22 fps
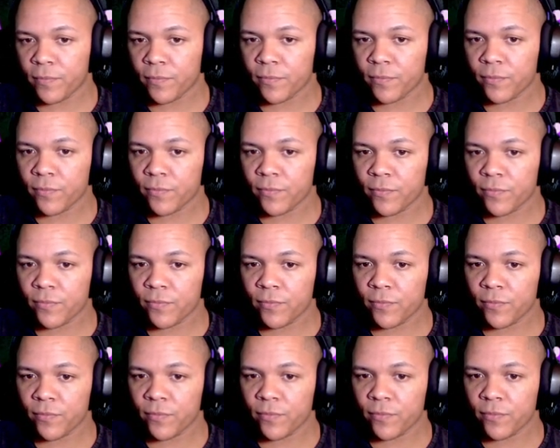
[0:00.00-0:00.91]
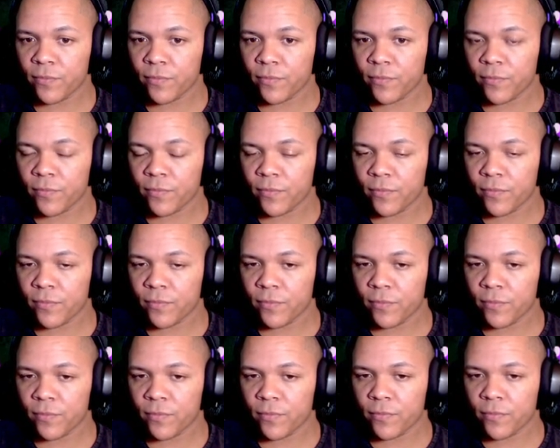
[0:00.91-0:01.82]

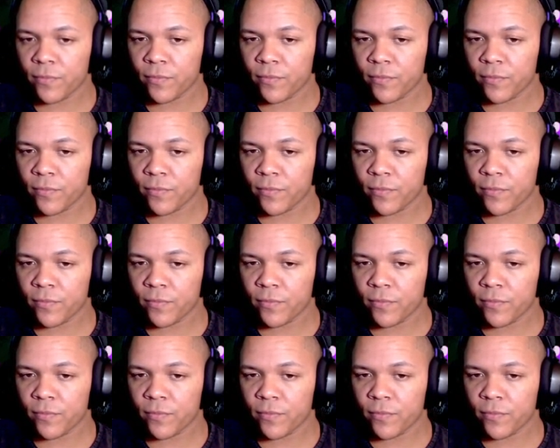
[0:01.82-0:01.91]
No one is speaking in this clip.